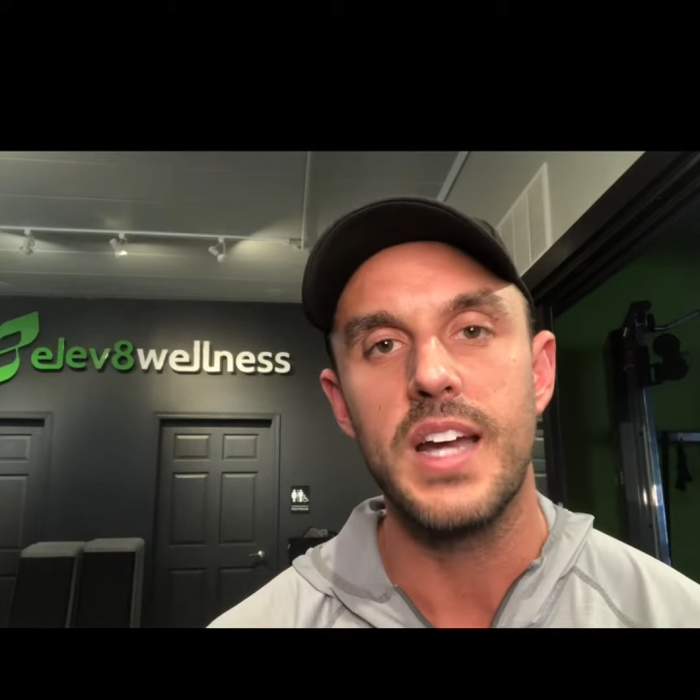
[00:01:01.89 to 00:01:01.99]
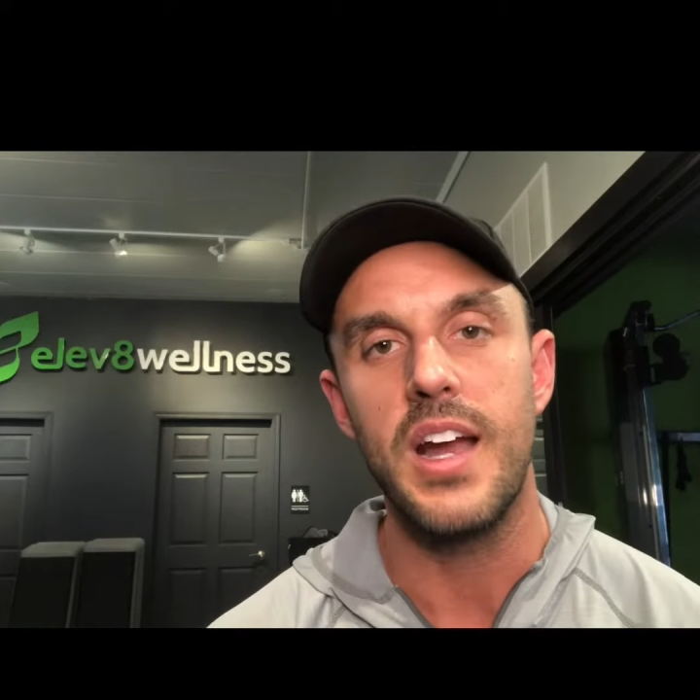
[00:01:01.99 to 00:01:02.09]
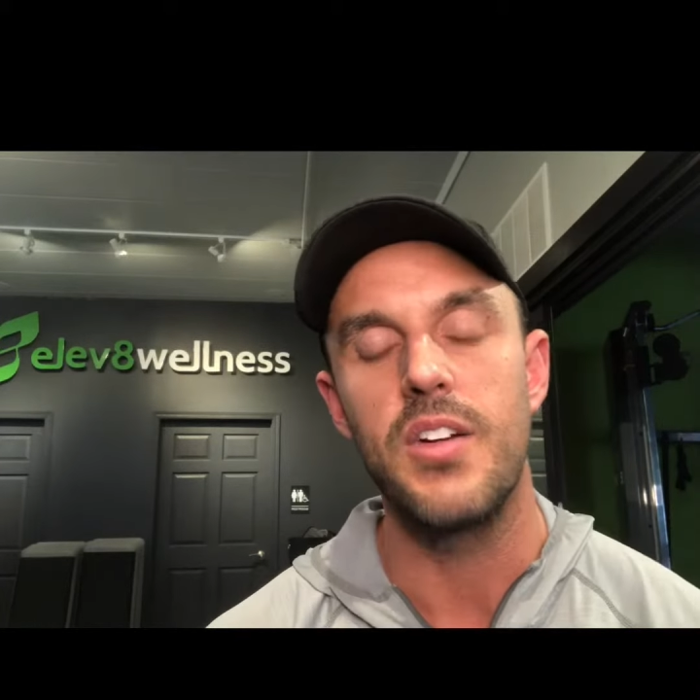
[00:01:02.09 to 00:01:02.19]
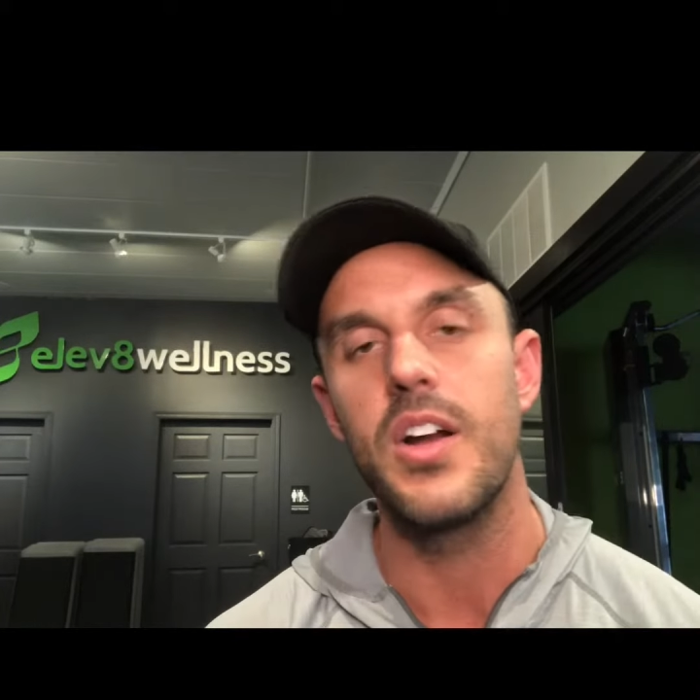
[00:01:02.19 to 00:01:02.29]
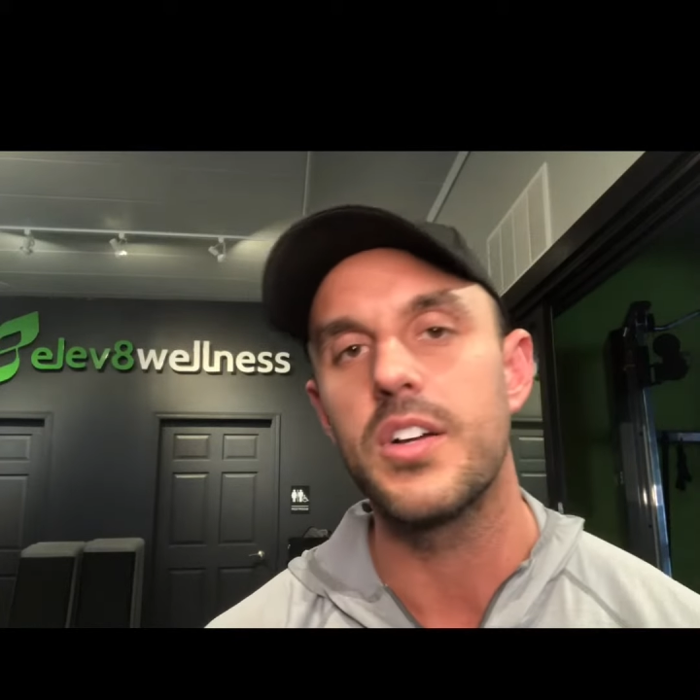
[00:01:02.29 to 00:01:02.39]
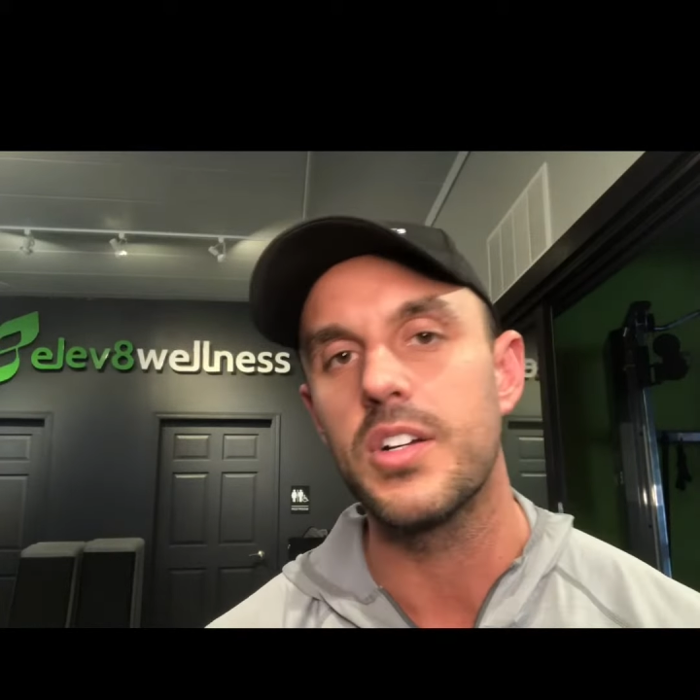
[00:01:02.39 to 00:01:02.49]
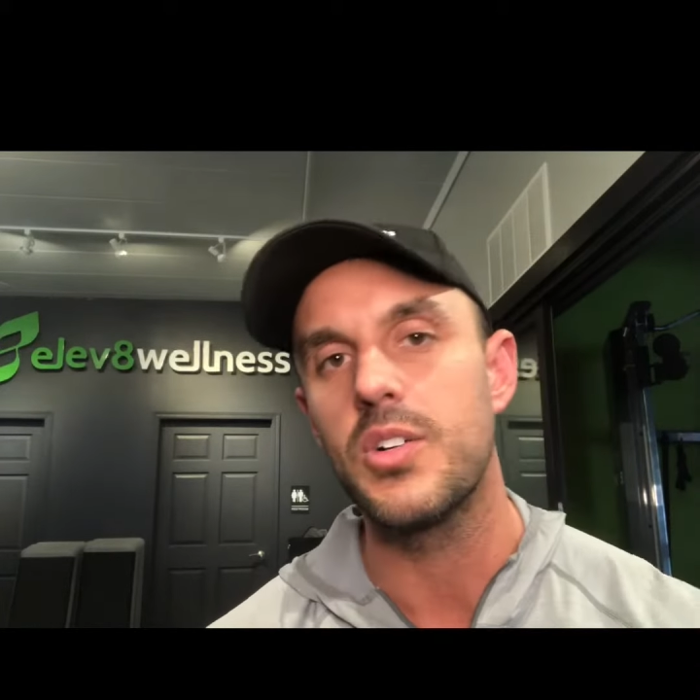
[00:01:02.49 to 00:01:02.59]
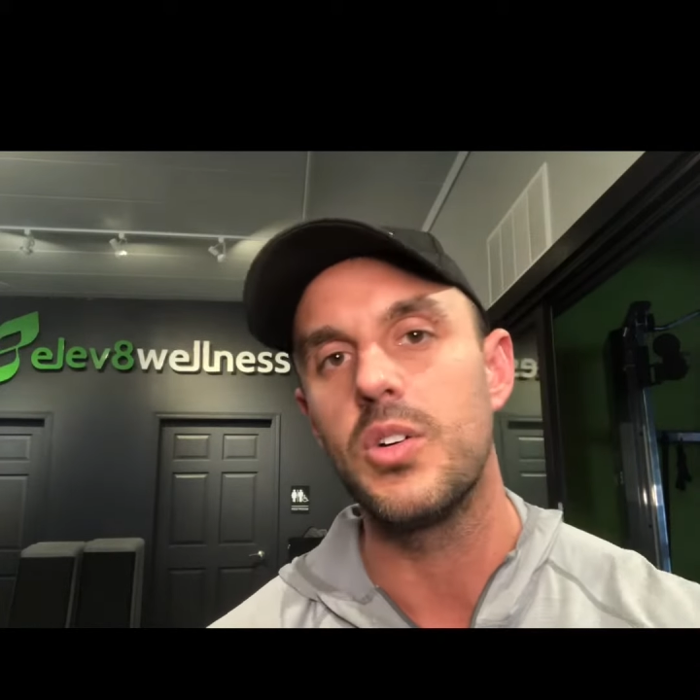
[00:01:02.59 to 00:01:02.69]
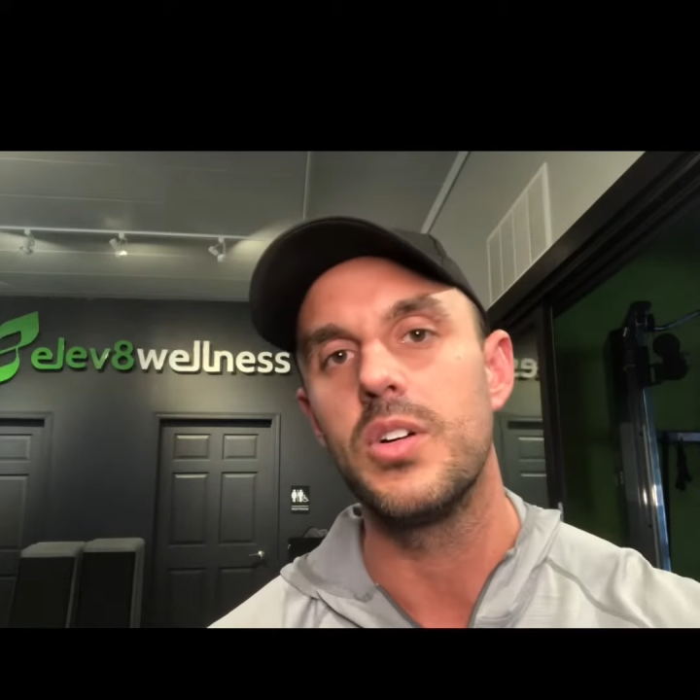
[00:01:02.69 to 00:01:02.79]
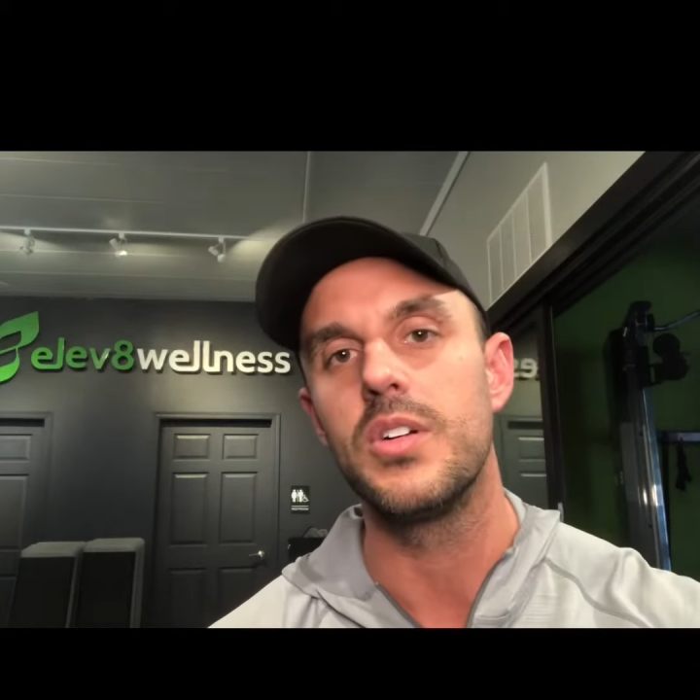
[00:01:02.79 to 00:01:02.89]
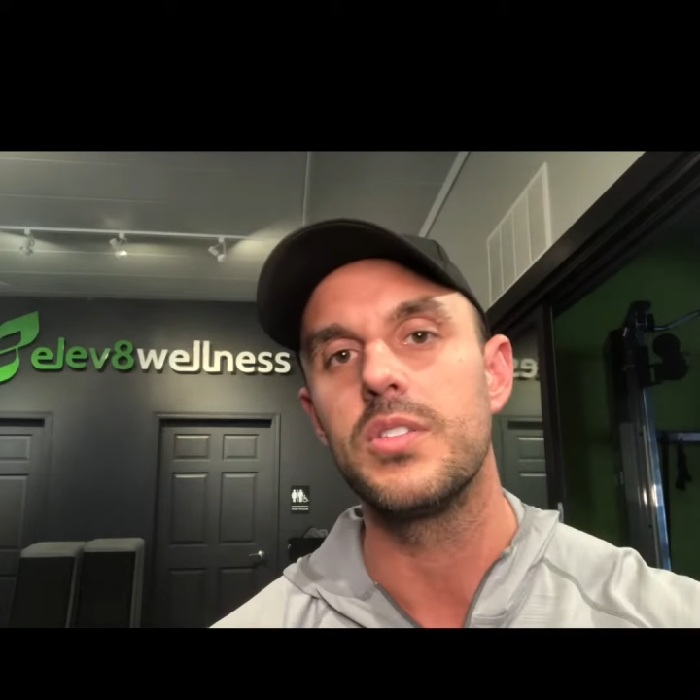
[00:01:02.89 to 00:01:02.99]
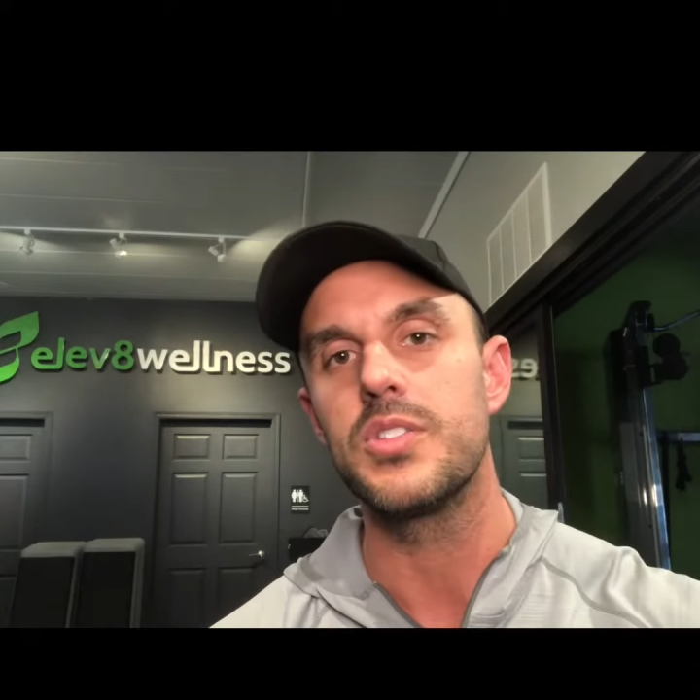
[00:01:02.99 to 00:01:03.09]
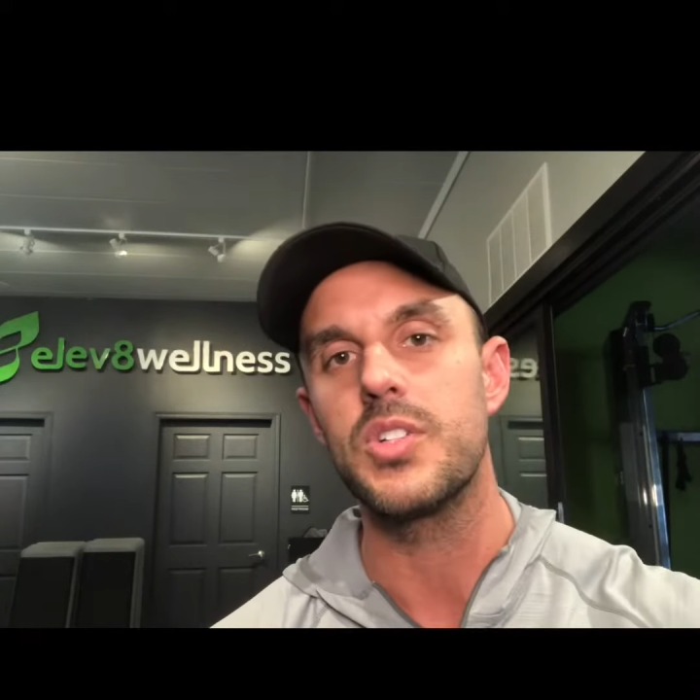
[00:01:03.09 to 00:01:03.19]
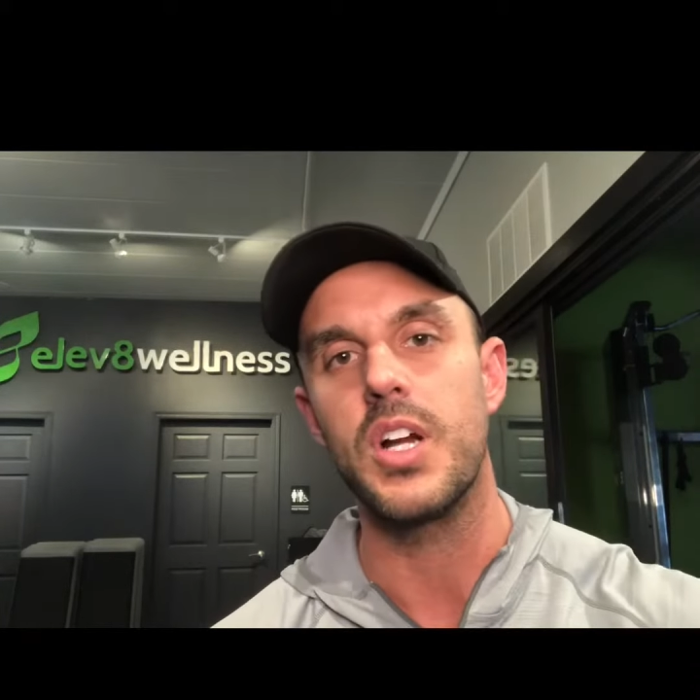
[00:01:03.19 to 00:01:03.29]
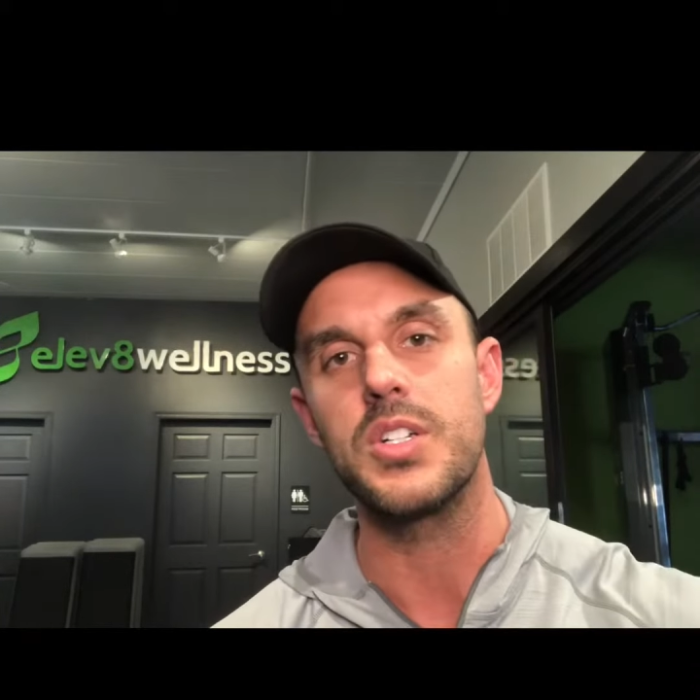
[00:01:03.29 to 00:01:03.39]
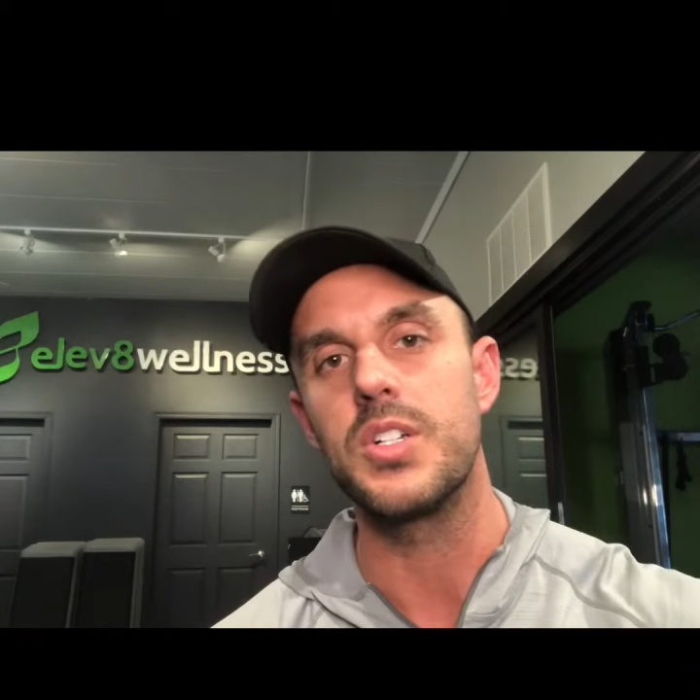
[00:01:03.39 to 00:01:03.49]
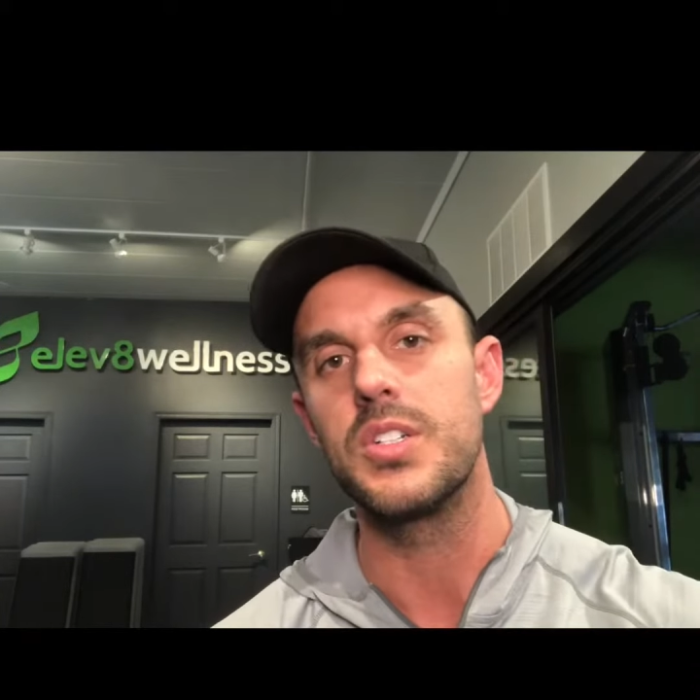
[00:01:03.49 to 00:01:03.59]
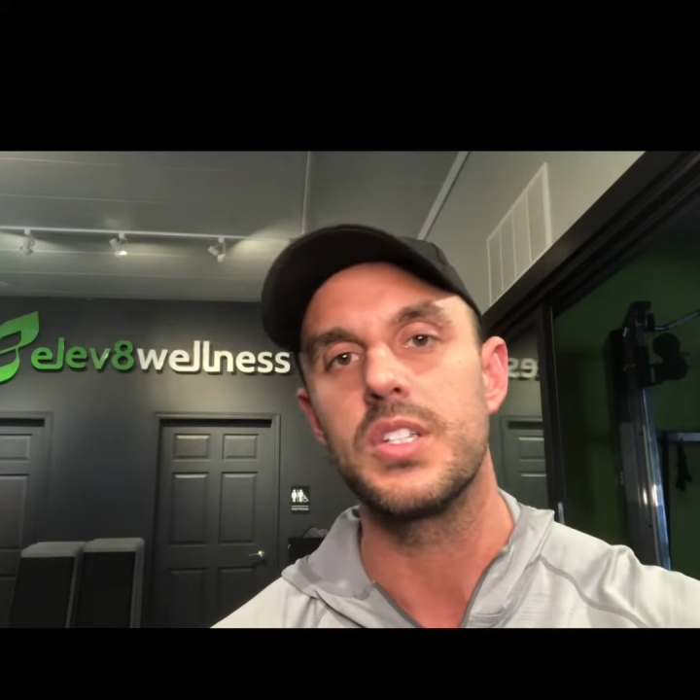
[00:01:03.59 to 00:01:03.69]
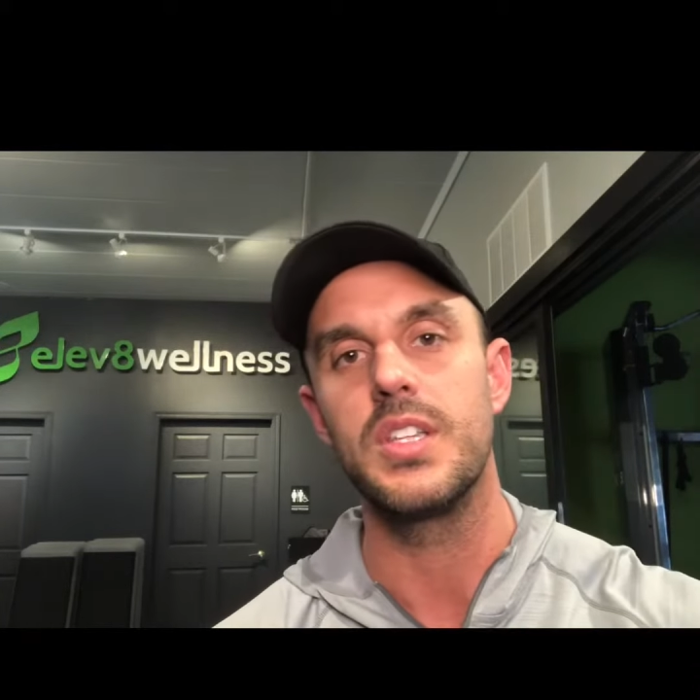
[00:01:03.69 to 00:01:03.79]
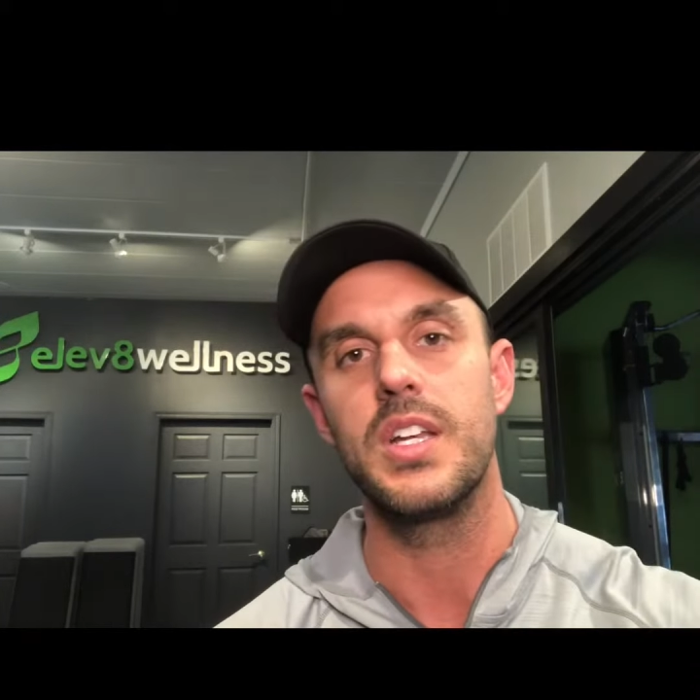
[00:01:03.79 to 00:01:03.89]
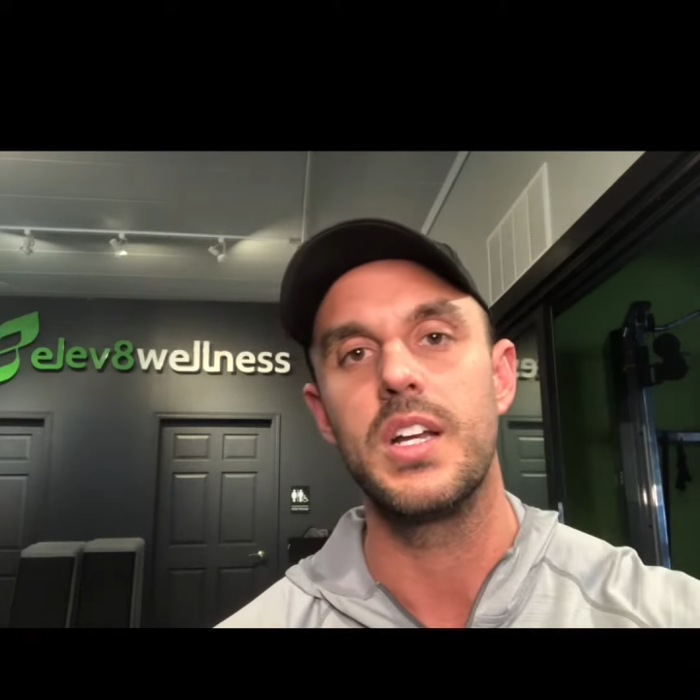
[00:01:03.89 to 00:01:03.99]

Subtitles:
hierarchical structures in